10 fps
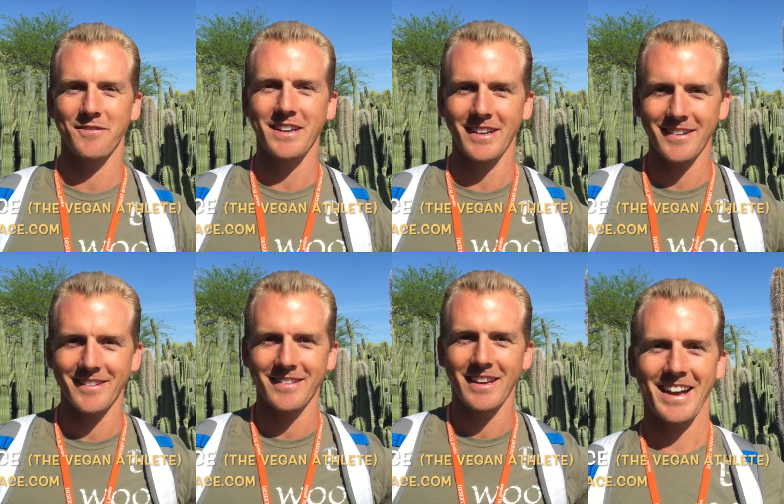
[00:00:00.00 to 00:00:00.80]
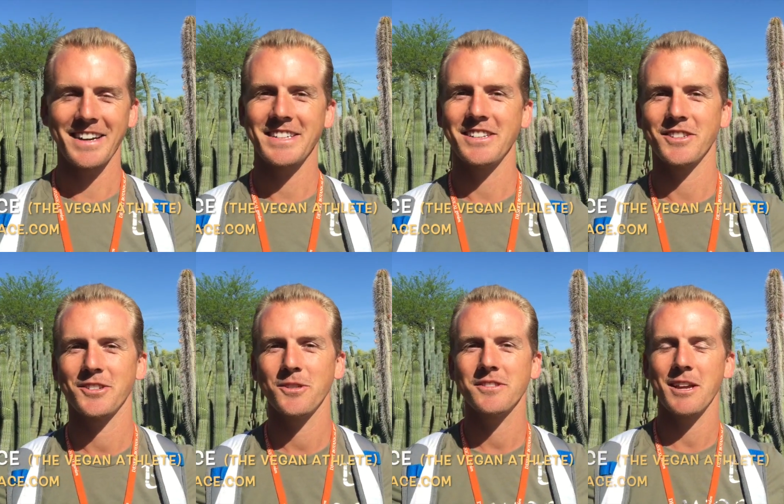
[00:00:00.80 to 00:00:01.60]
Phoenix. I teach a
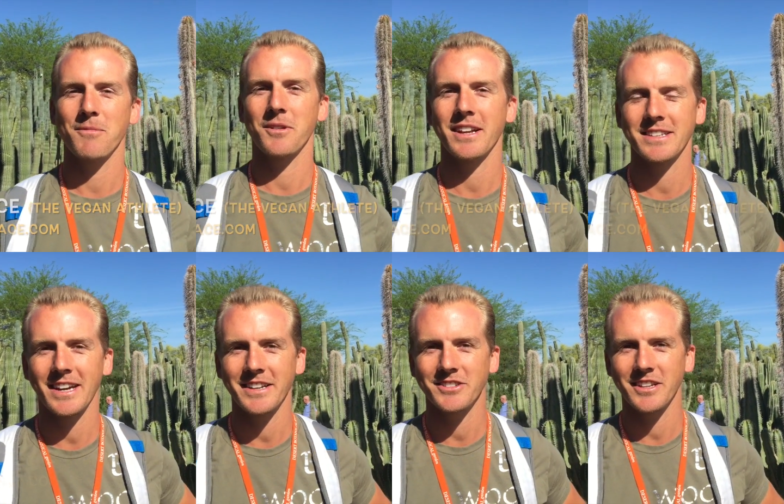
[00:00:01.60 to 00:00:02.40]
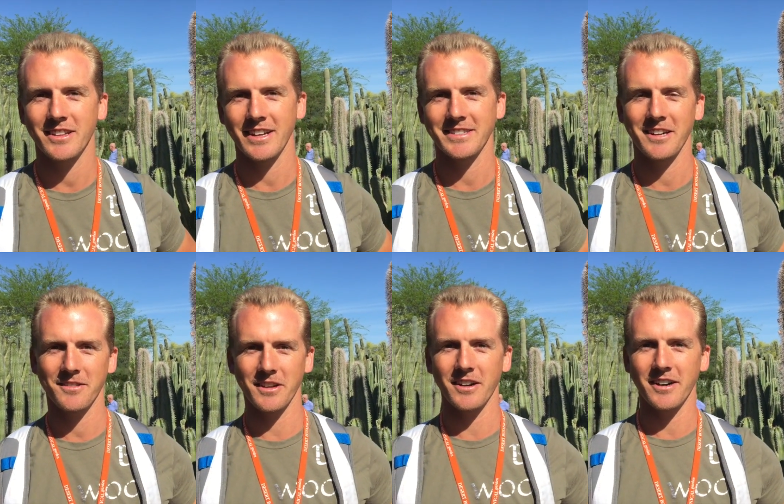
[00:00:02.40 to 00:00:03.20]
Tuesday morning Tai Chi class here
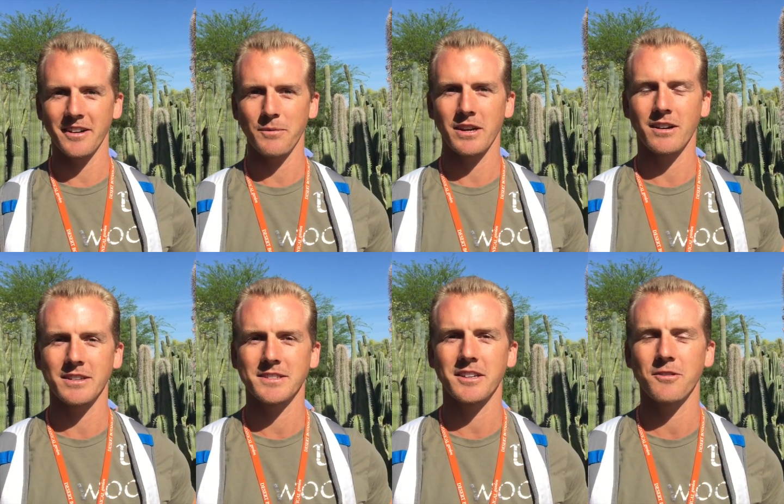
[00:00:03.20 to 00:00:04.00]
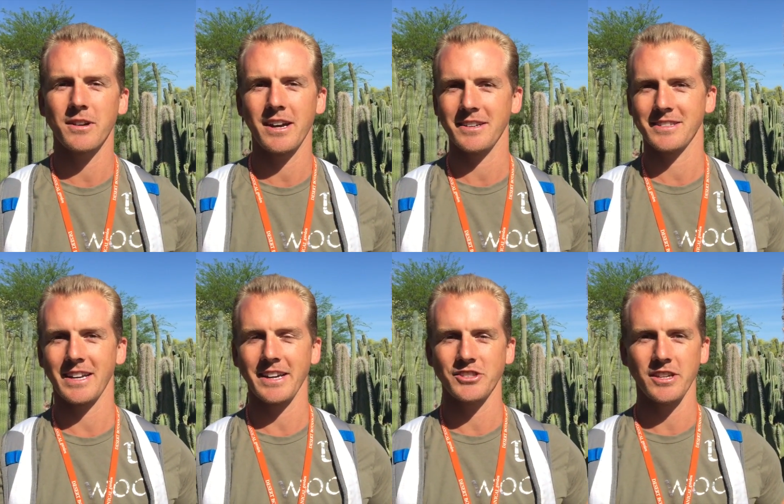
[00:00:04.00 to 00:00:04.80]
at the garden. We call it Sunrise
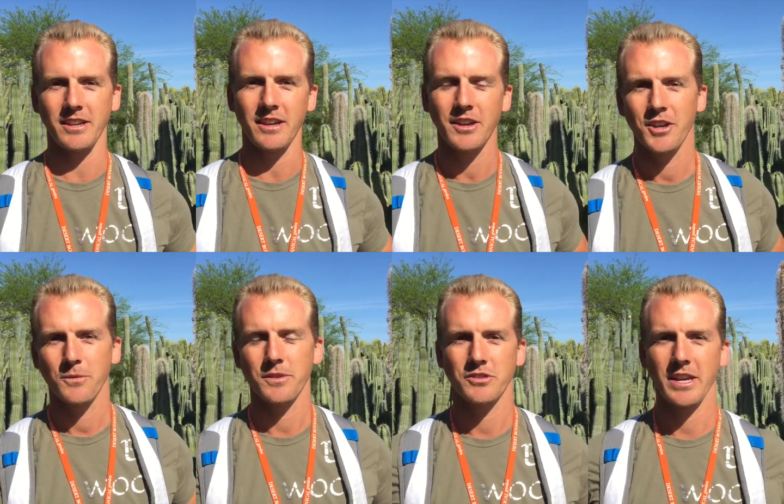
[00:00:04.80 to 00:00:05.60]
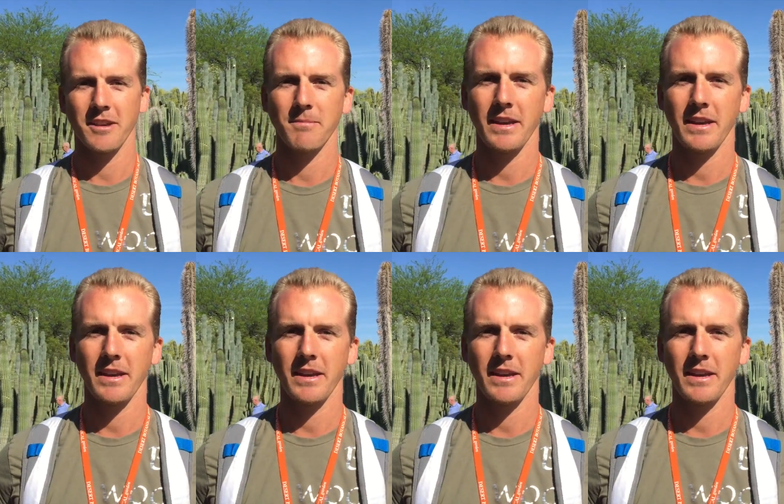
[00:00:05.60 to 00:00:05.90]
Tai Chi with Jake